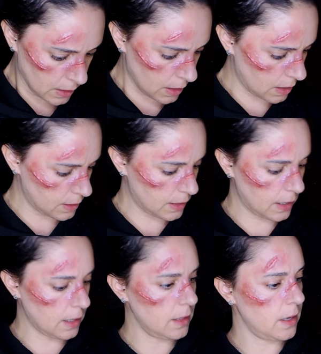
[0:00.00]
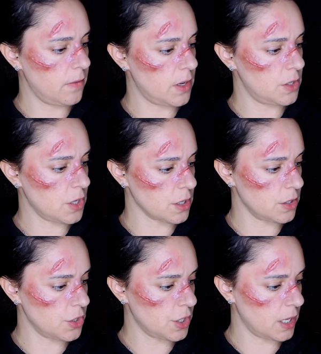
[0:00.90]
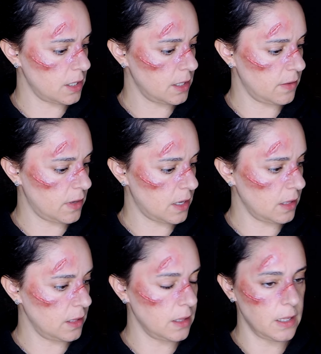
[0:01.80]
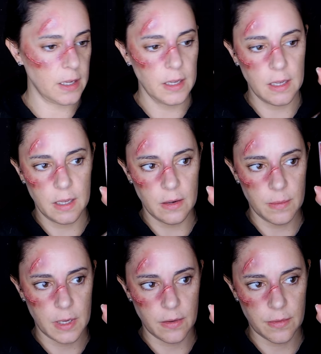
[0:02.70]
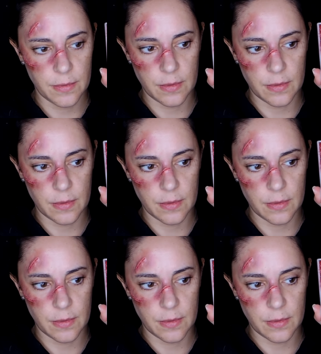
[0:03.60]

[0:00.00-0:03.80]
I'm gonna take a little bit of darker shade and give it a little bit of